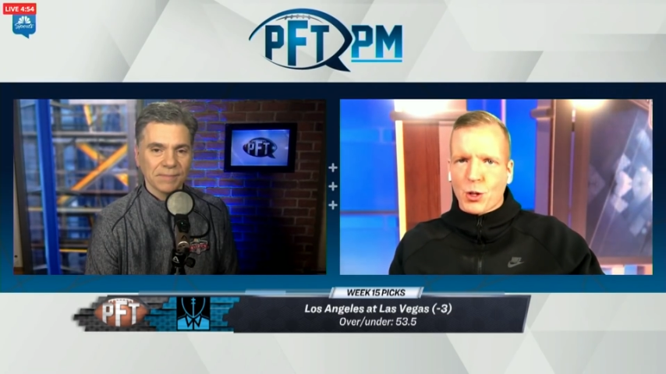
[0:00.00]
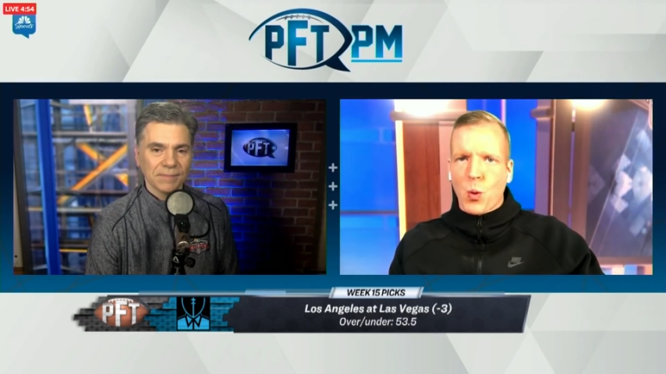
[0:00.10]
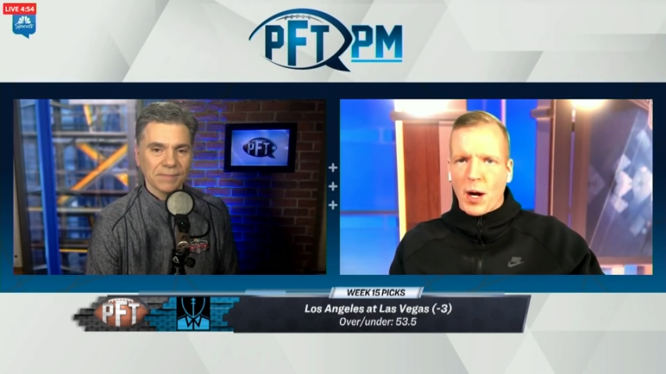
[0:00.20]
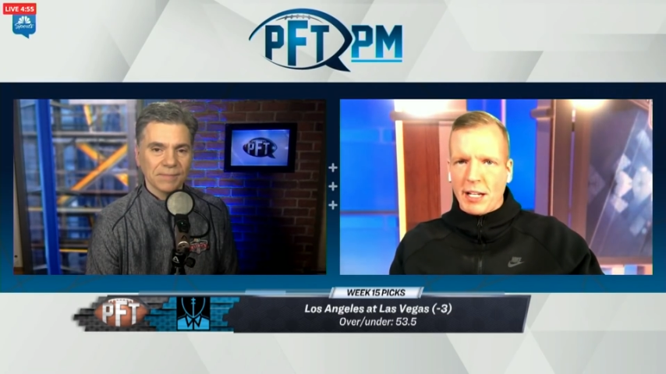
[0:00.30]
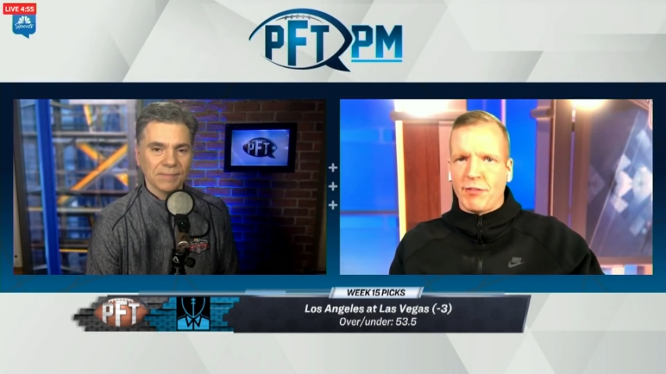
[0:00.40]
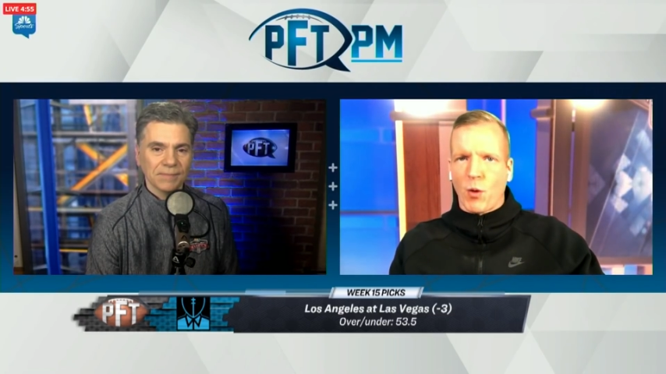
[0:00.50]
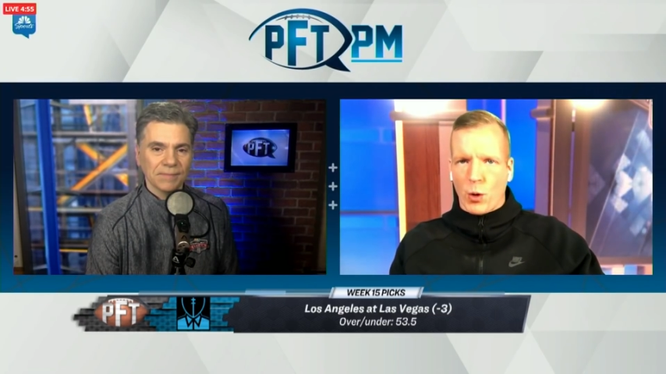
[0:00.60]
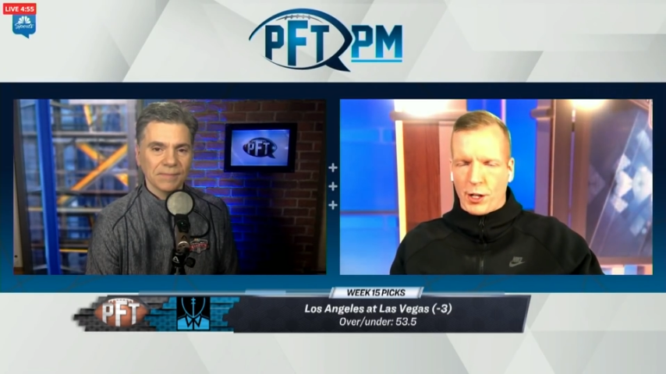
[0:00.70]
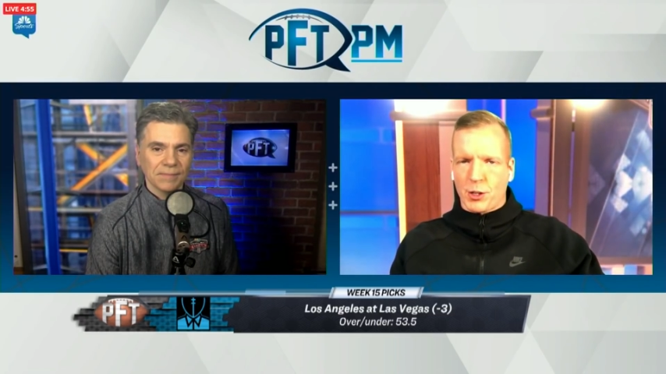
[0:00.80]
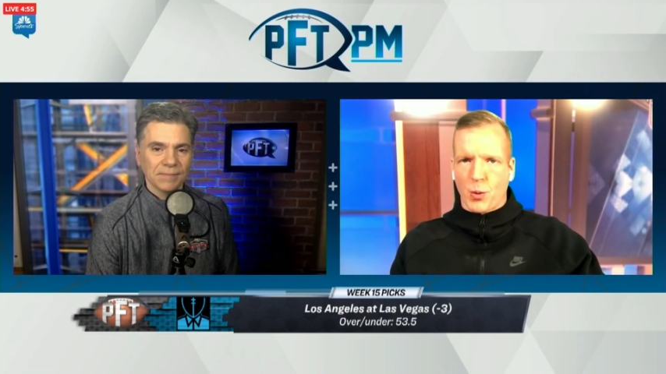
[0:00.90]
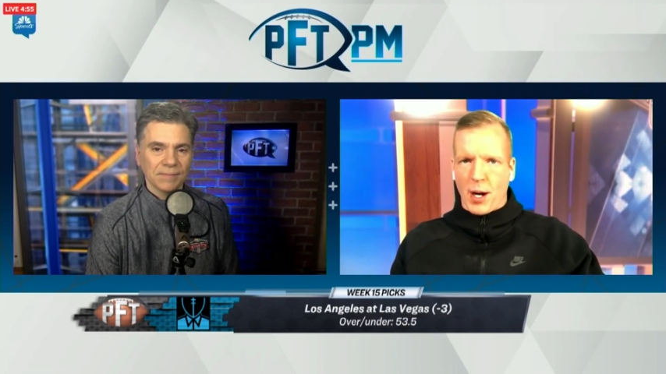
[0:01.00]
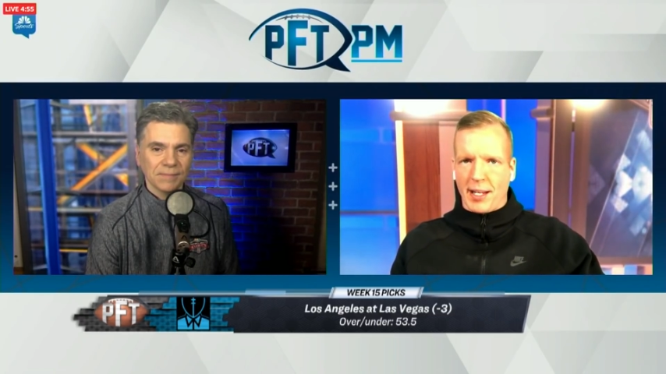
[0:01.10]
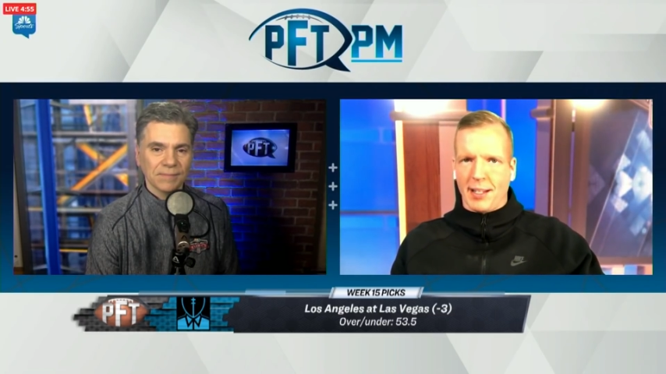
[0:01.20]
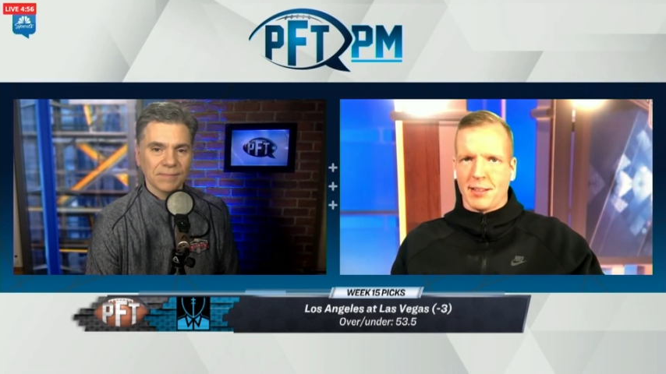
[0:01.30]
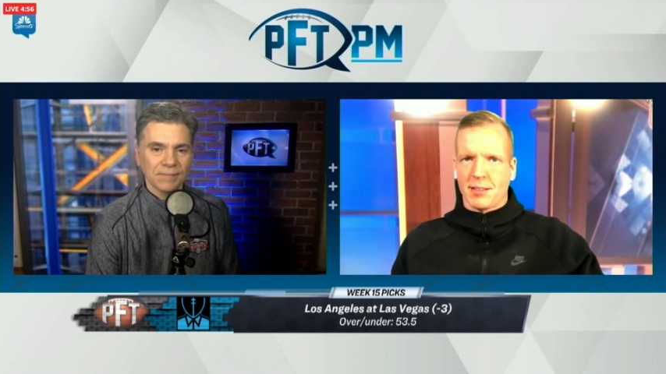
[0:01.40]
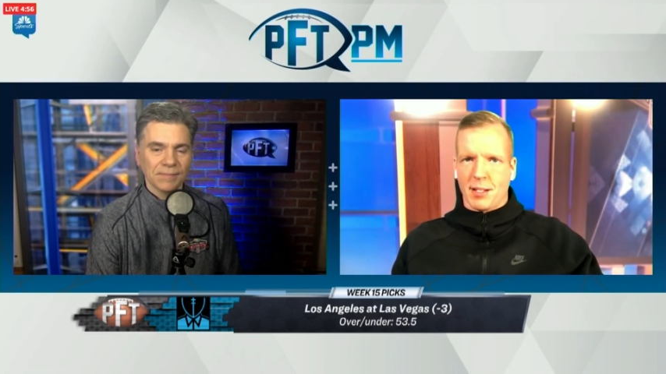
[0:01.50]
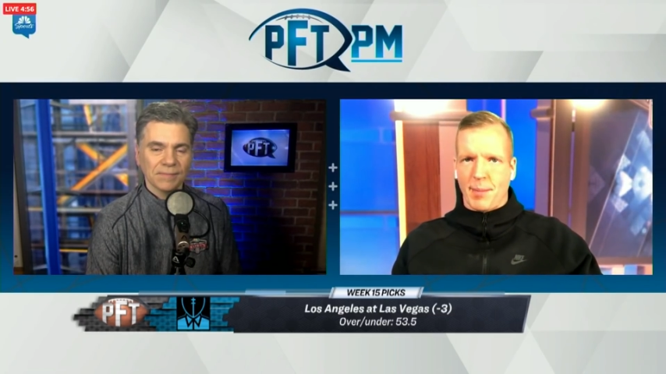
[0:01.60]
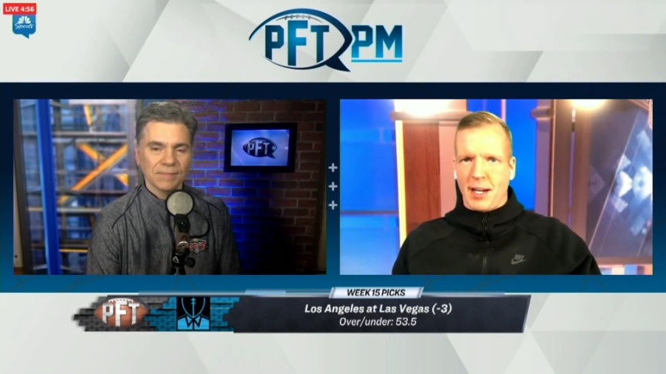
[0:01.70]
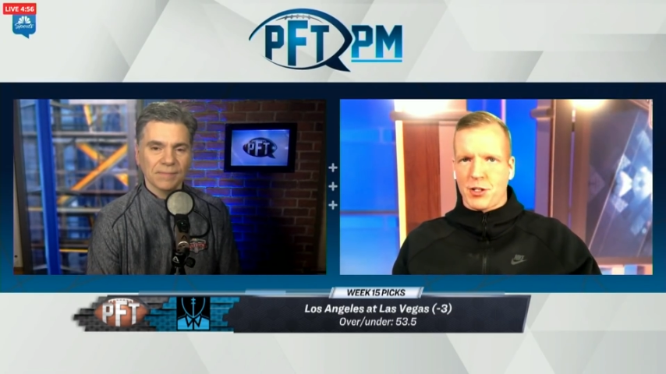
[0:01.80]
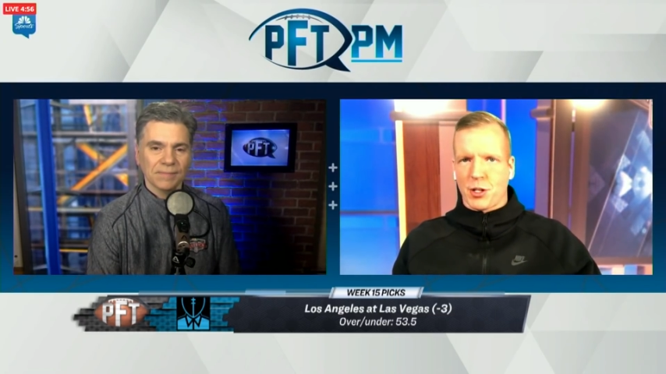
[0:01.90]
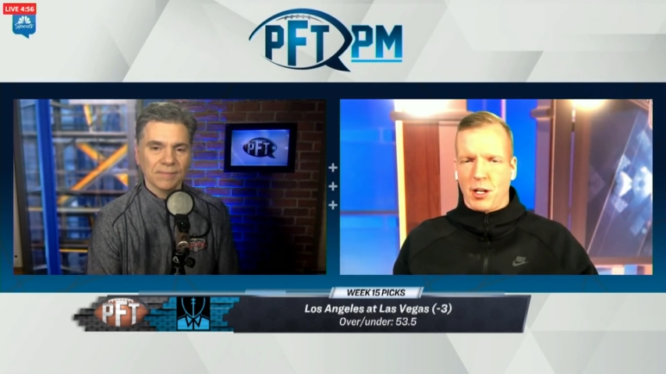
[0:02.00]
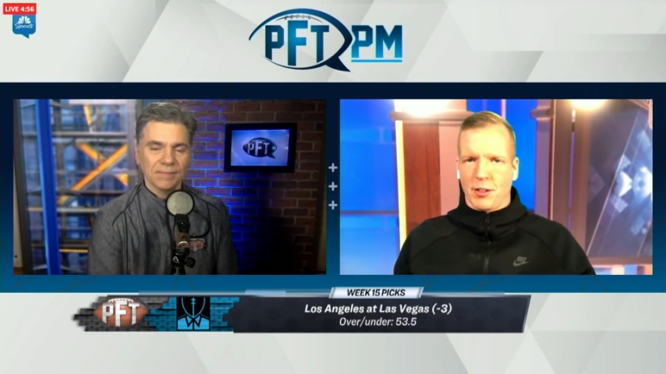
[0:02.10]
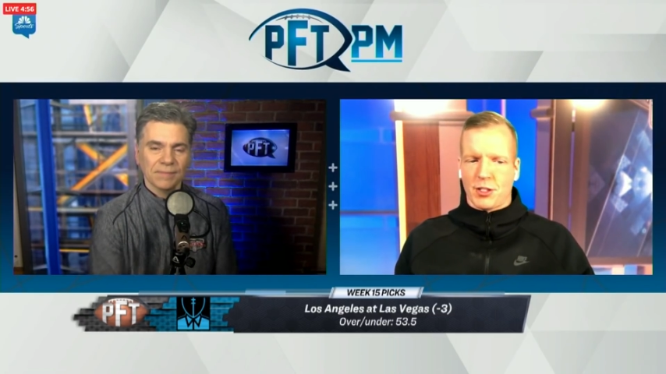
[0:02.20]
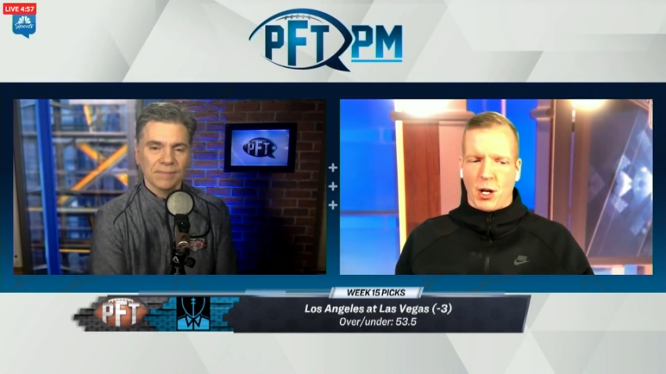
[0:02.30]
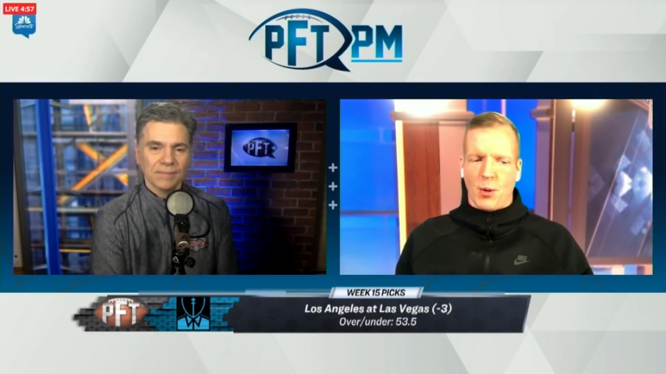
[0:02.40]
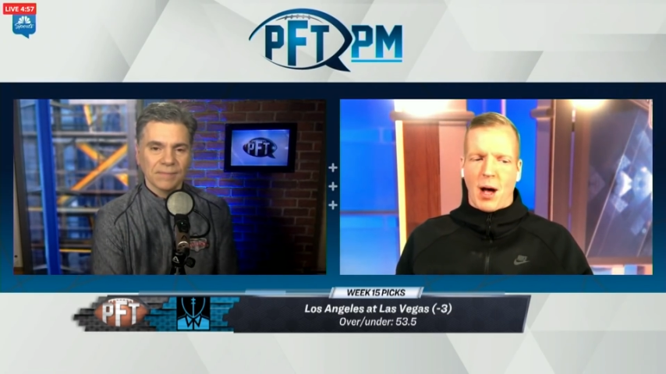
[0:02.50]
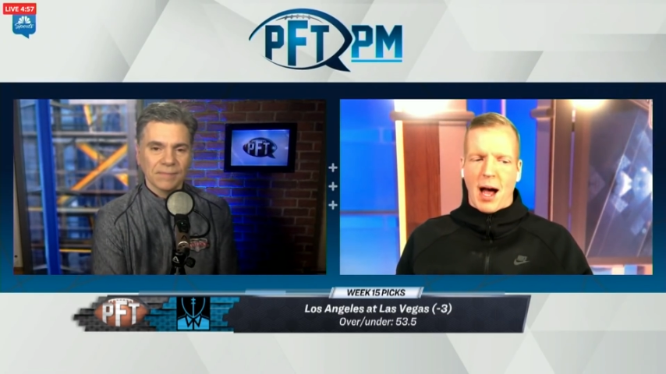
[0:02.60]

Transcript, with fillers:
Speaker 1: twenty-four to twenty to make sure. So